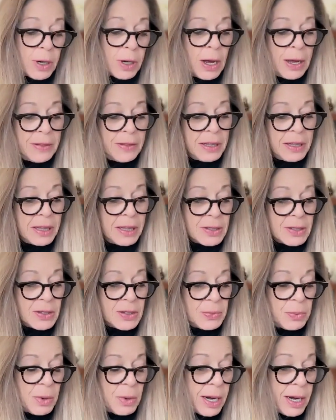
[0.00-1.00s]
Now, I think this
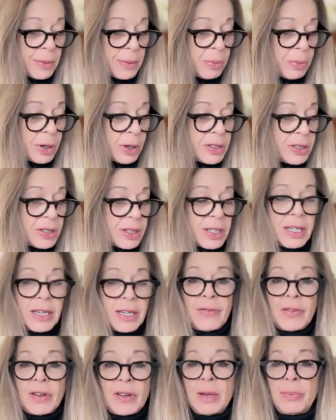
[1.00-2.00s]
is pretty
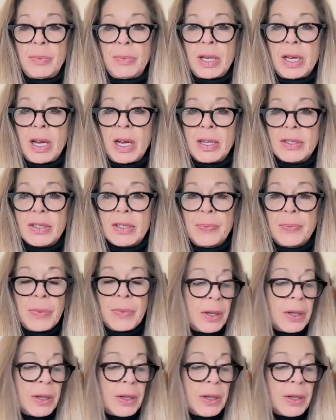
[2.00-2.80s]
significant because